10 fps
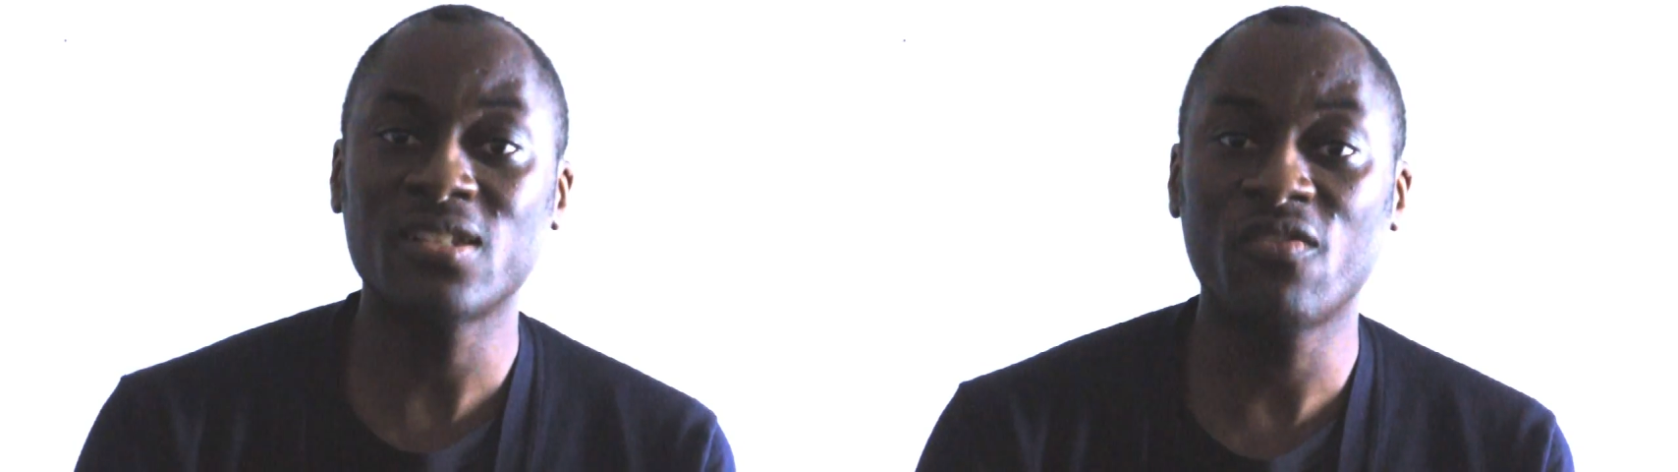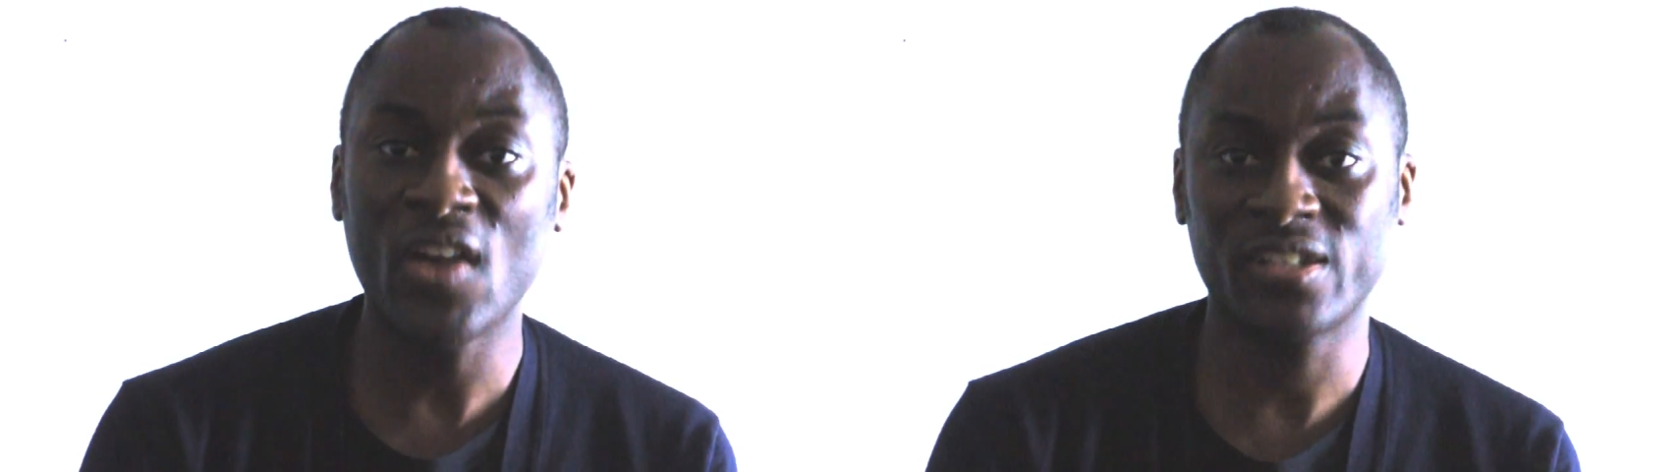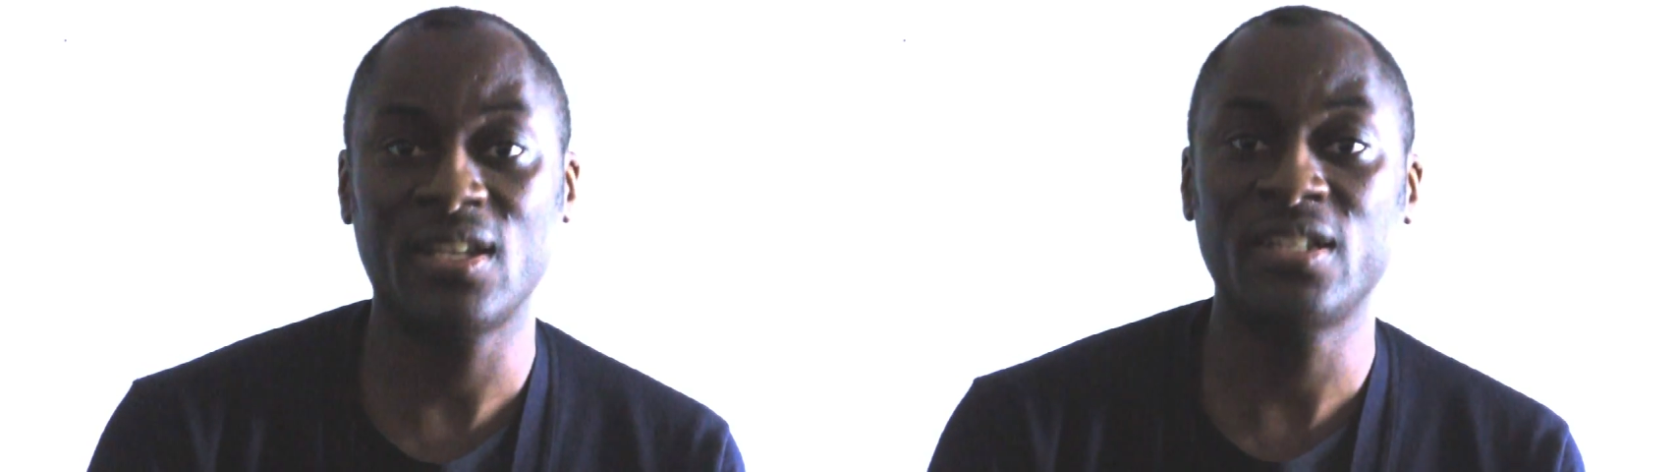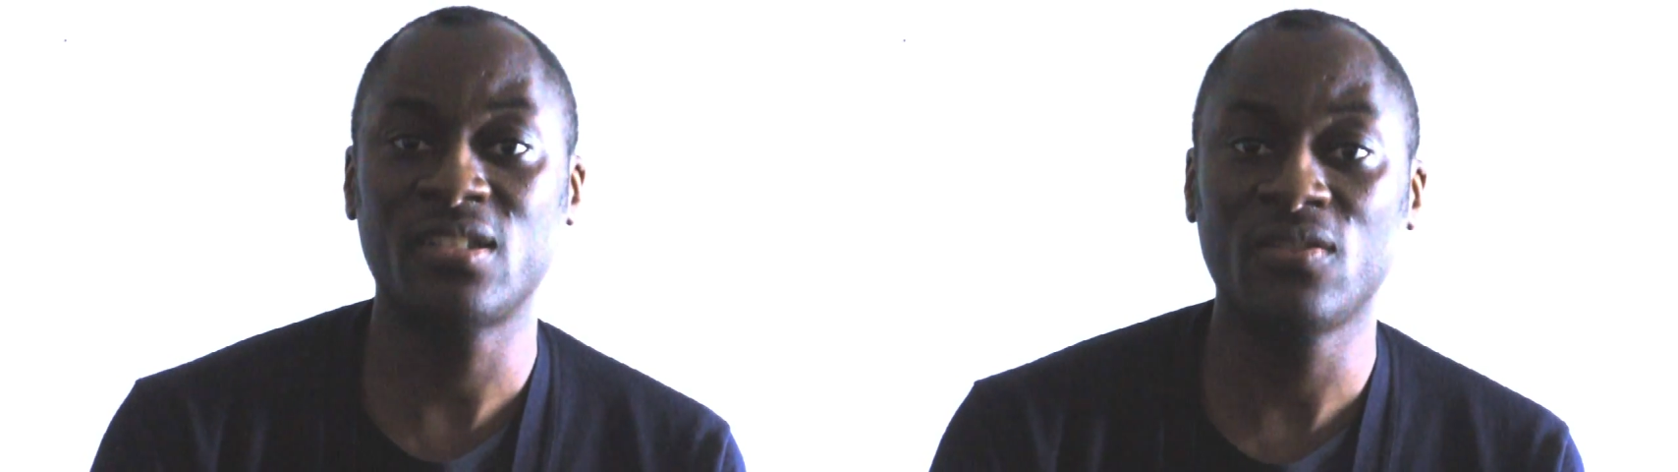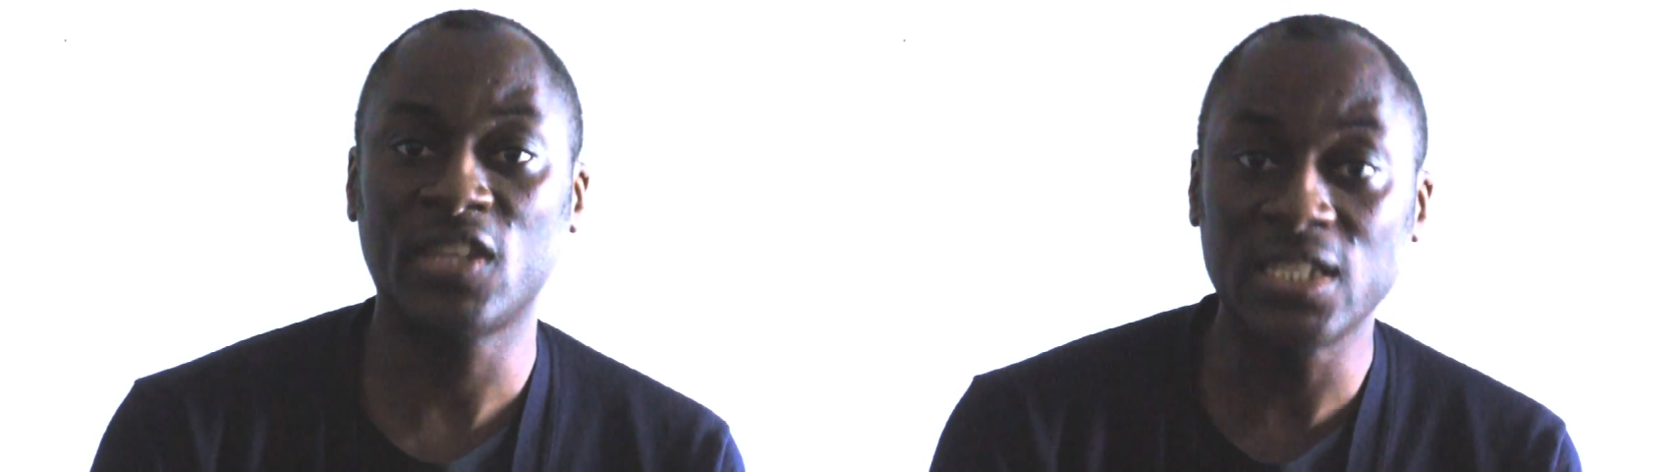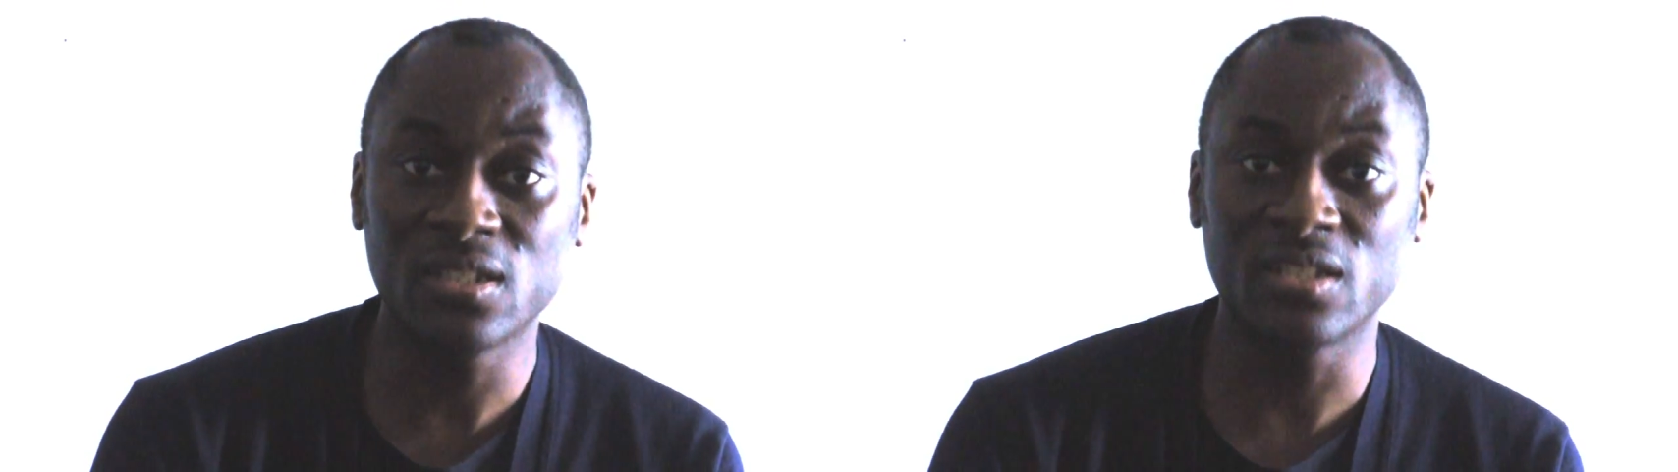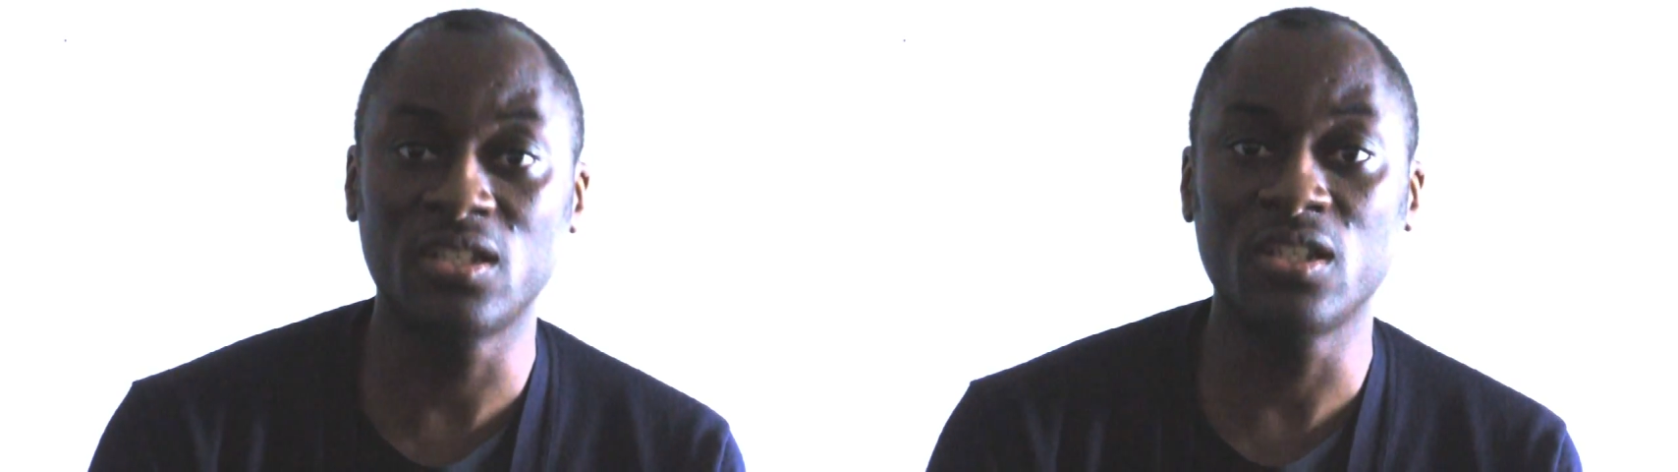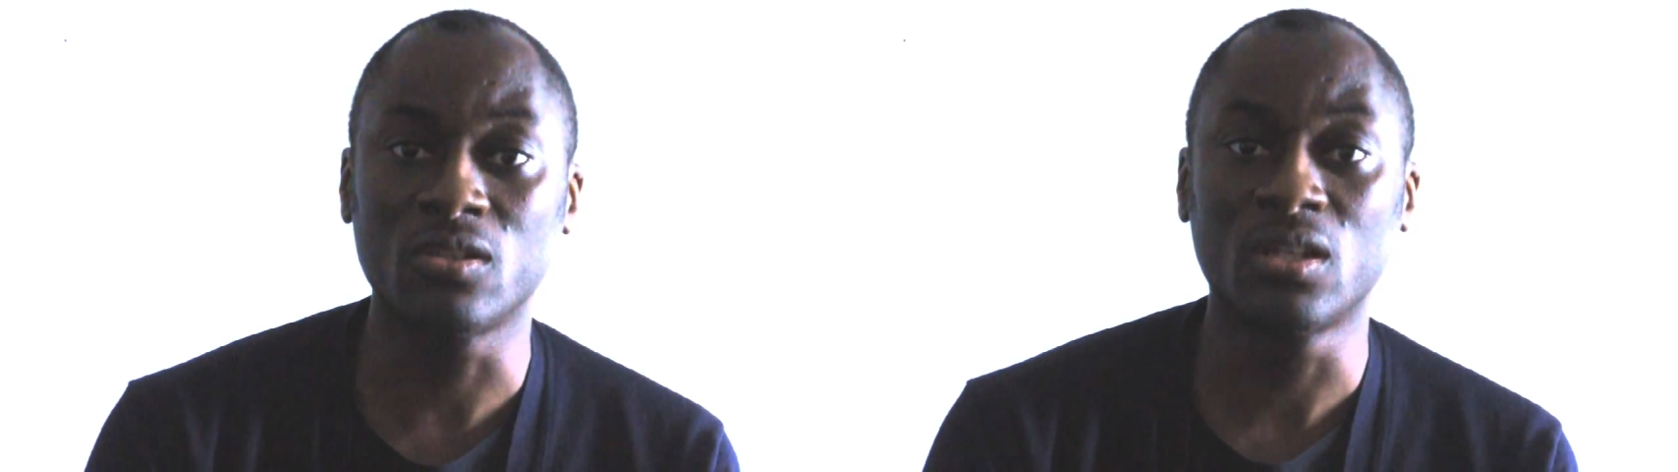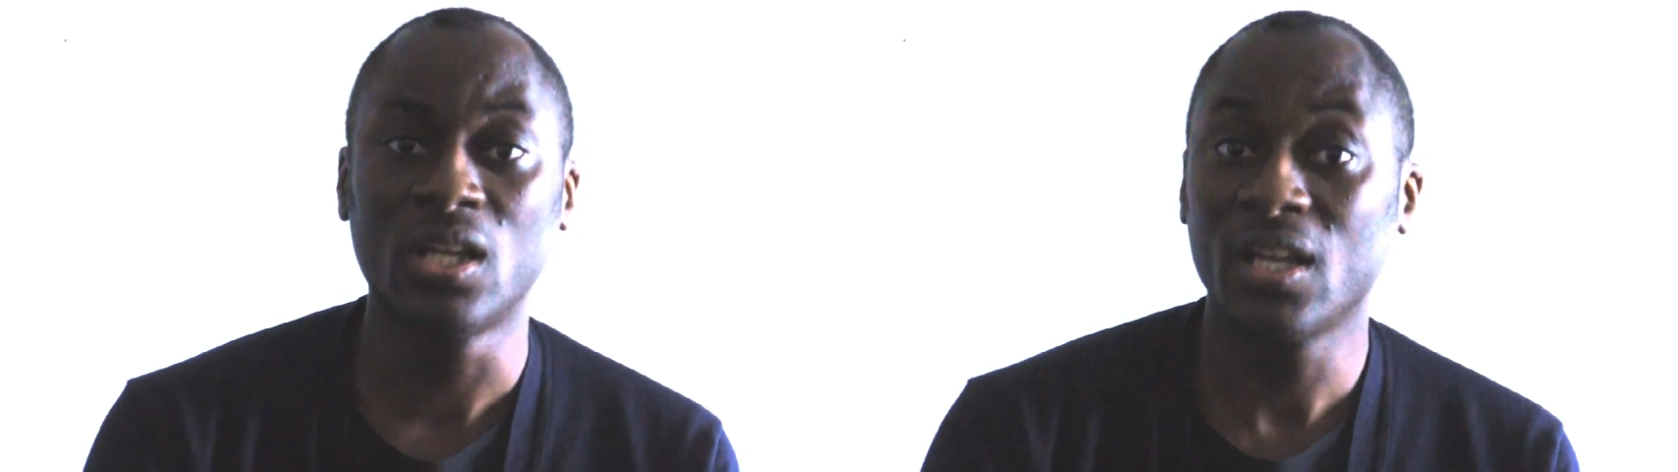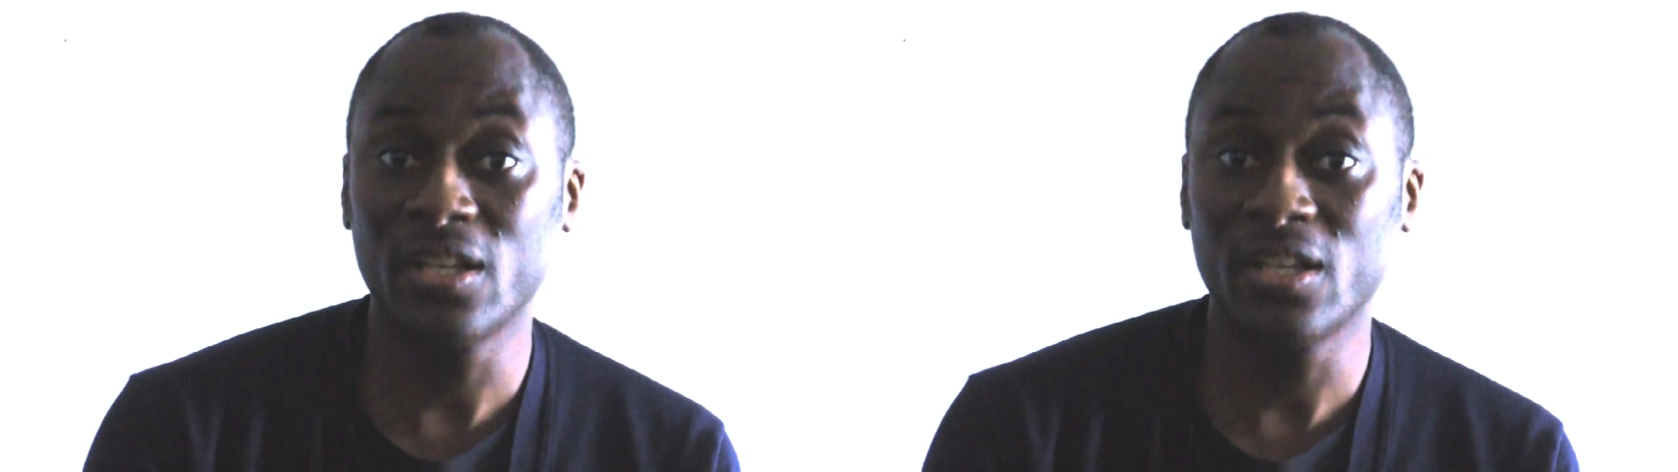a fascinating thing to do.